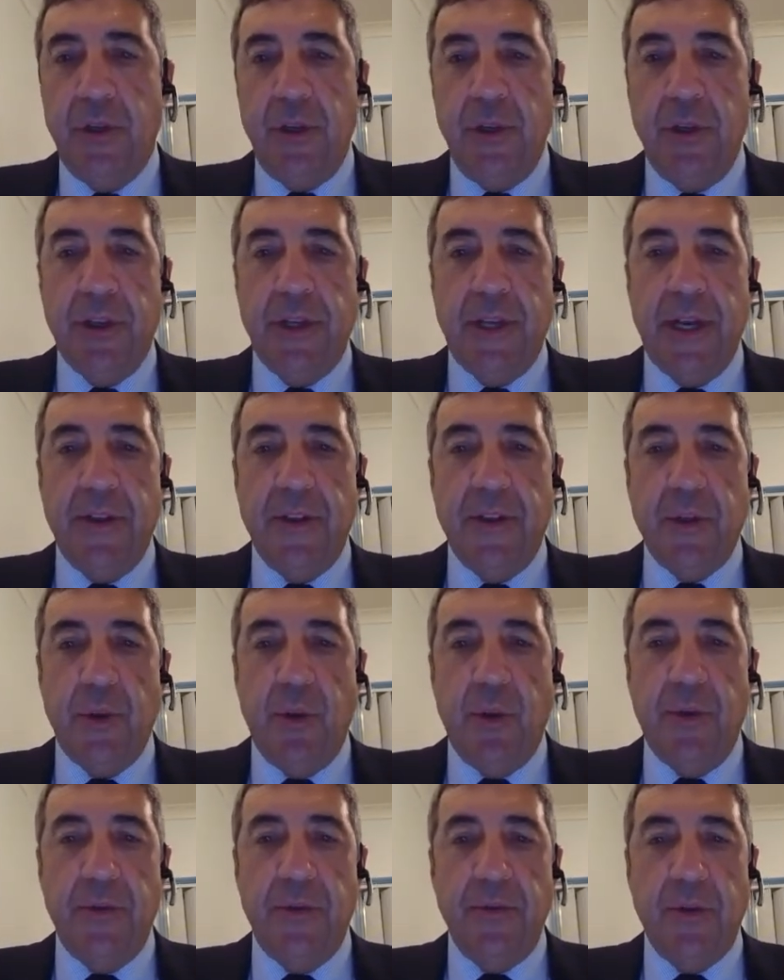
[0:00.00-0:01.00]
Tuesday, the
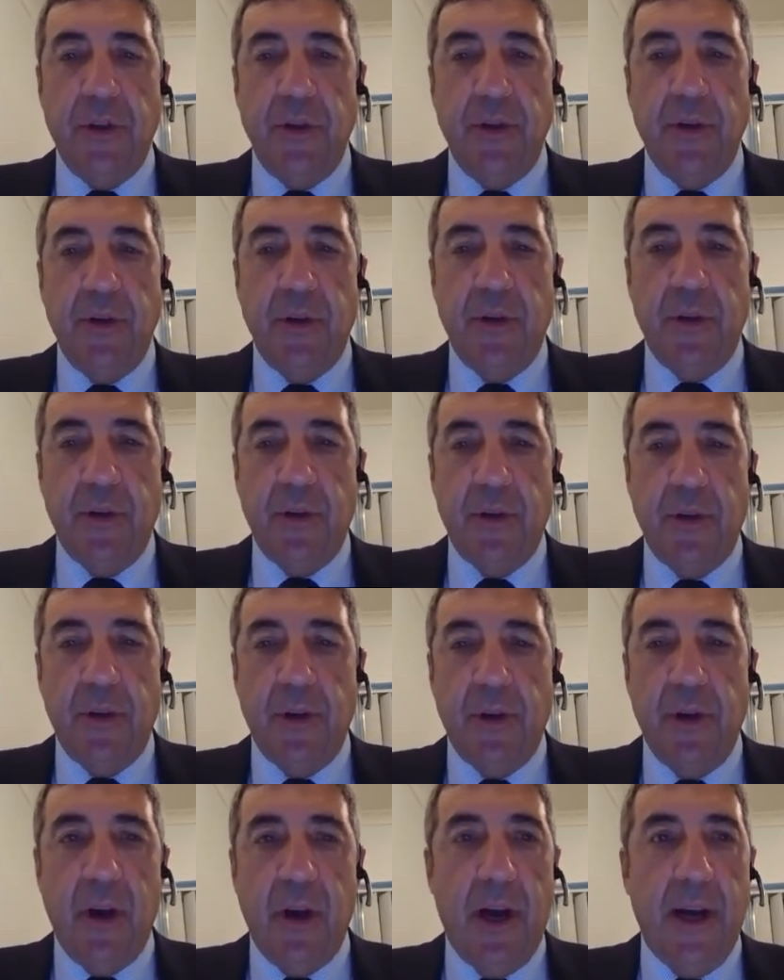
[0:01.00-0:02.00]
12th of June,
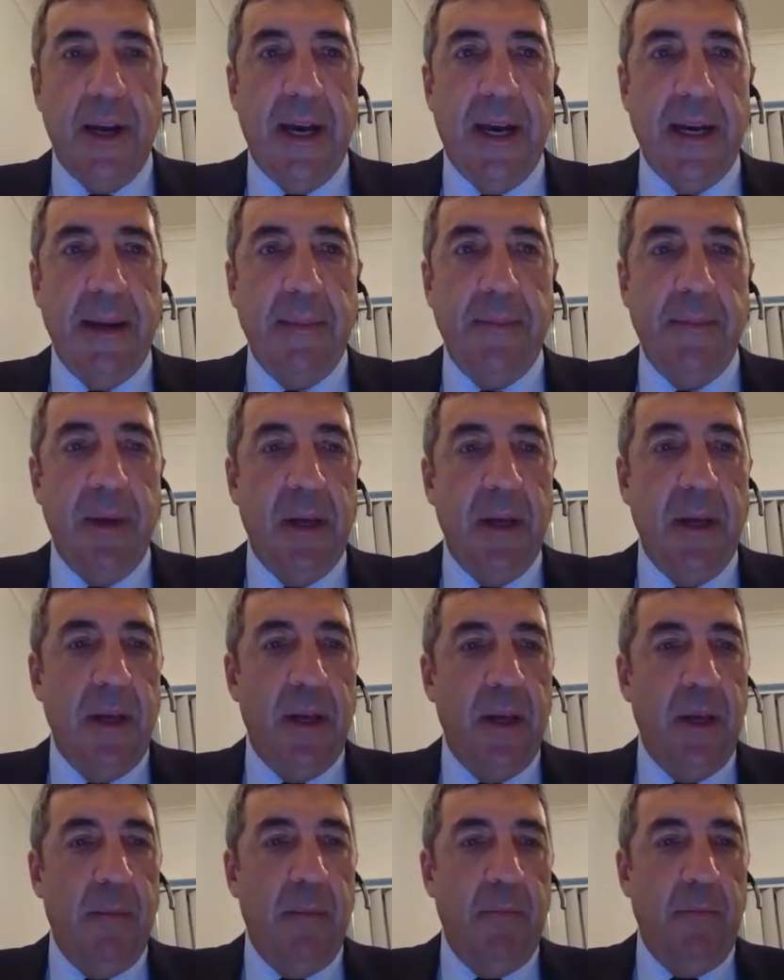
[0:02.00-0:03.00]
9 a.m.
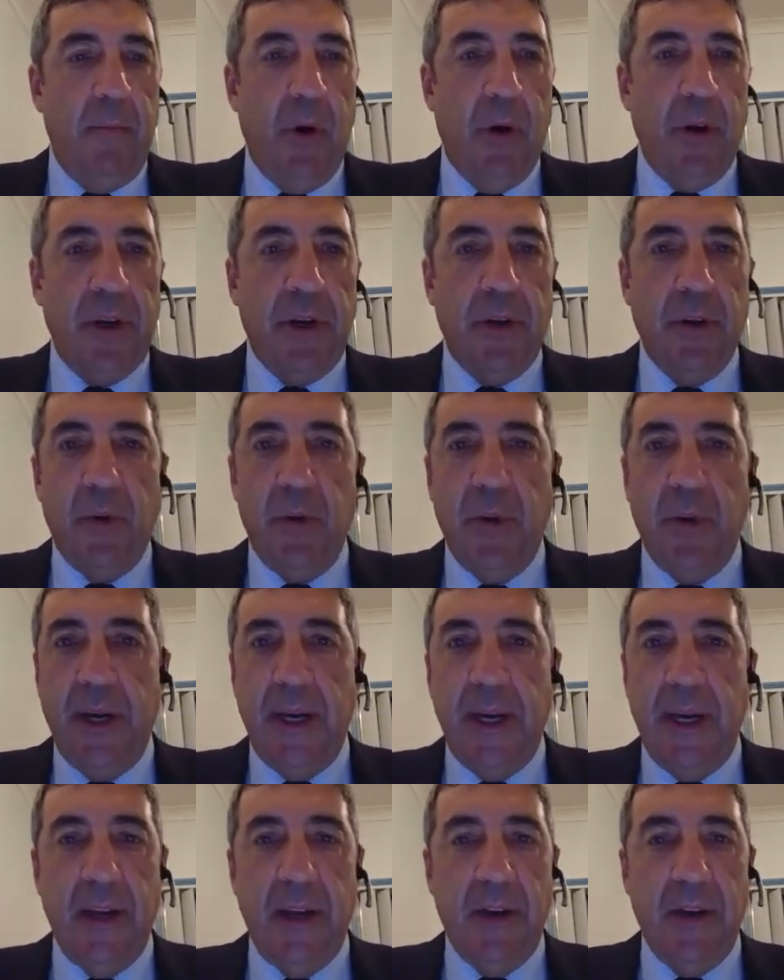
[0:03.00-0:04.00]
Monica,
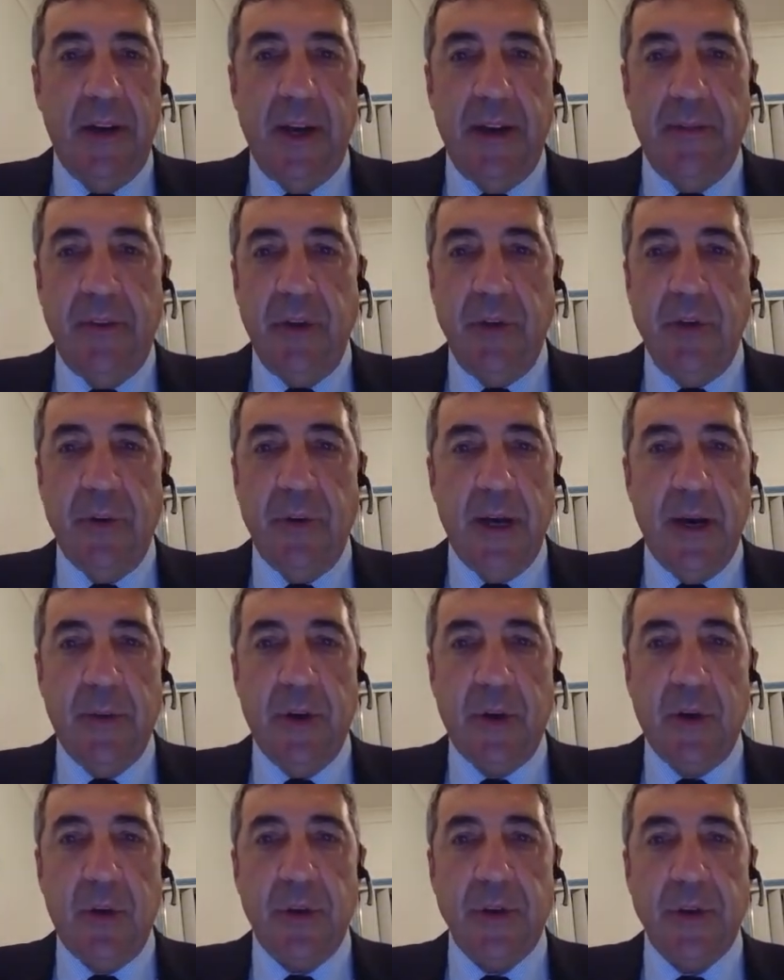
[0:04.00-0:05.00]
Ellen, have you come
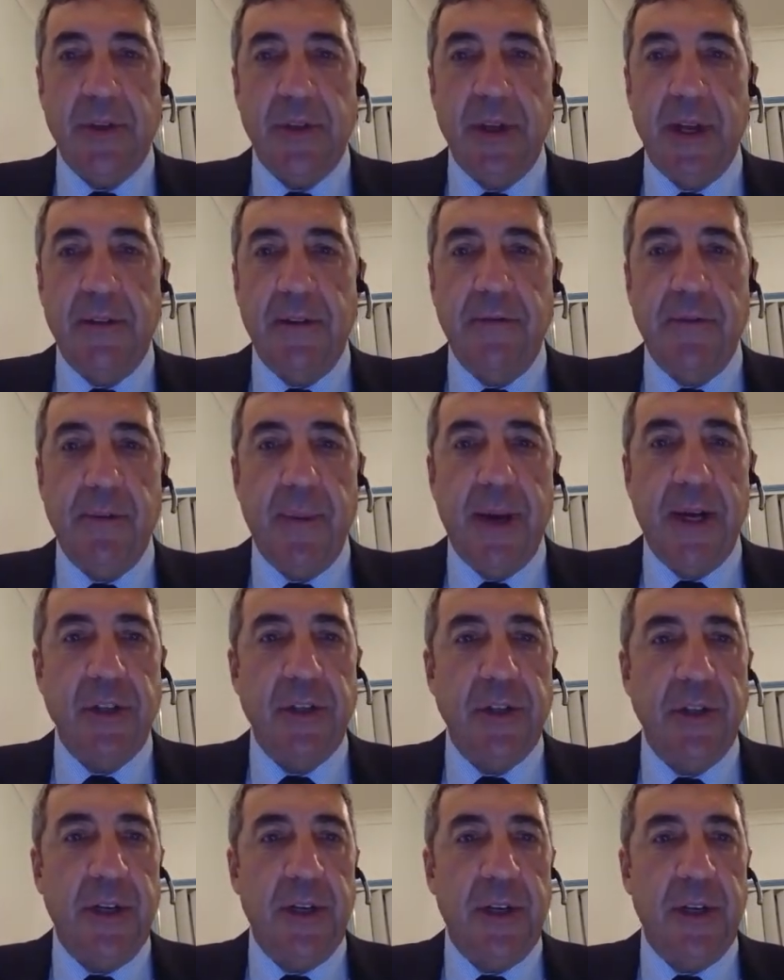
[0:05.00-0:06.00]
across that
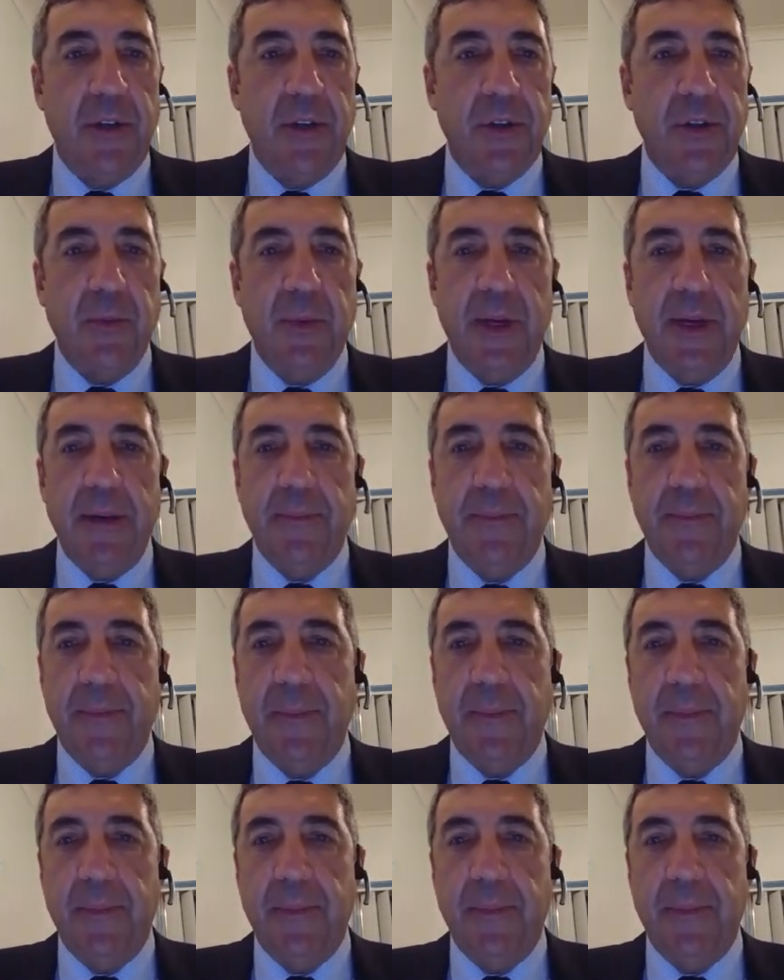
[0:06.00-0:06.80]
information elsewhere?